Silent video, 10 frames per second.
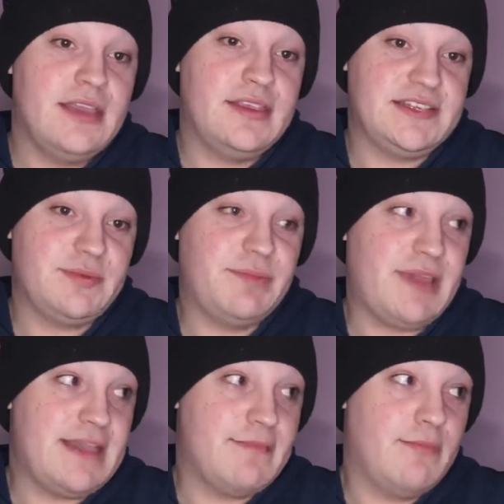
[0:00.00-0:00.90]
This would
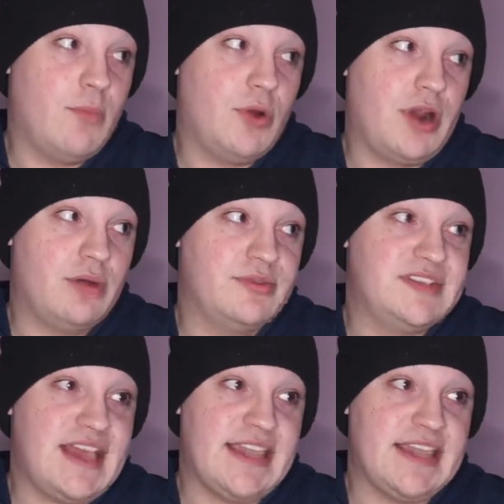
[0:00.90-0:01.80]
be what I would
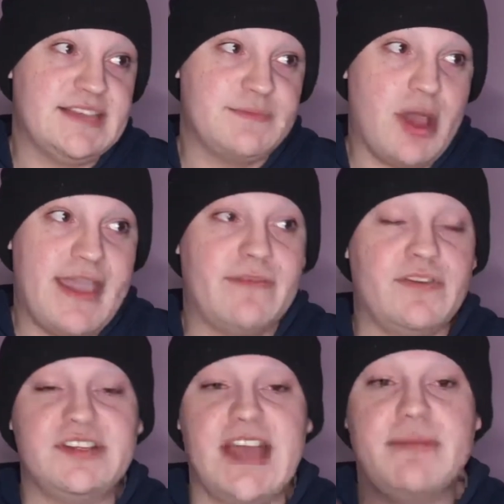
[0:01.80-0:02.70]
say is my
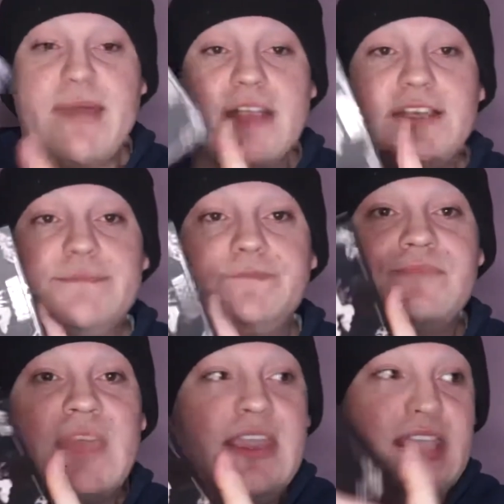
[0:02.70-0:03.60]
everyday palette.
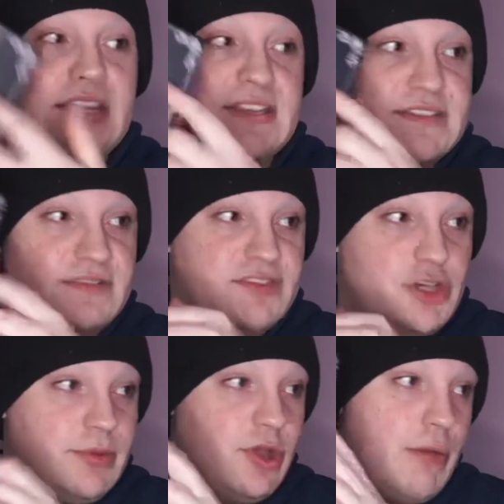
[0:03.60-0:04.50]
It is
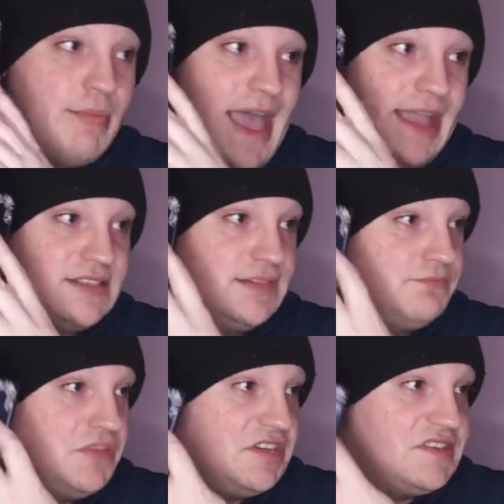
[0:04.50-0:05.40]
super compact.
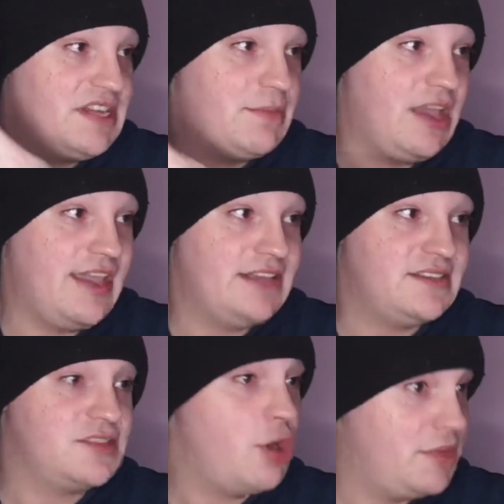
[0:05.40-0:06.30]
You can see my hands.
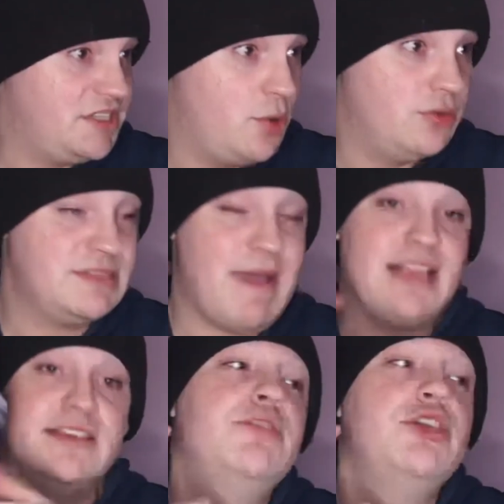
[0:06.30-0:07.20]
It's not my smallest
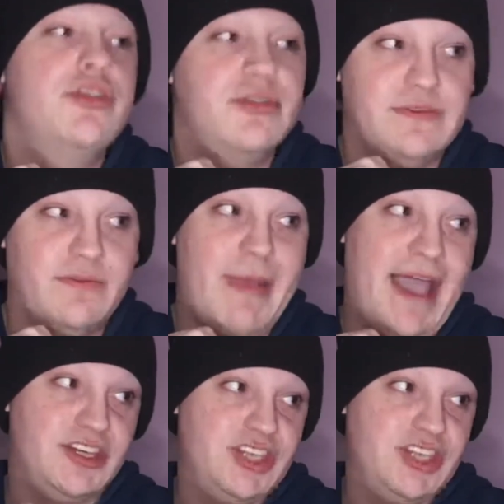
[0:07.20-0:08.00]
palette. Beautiful packaging.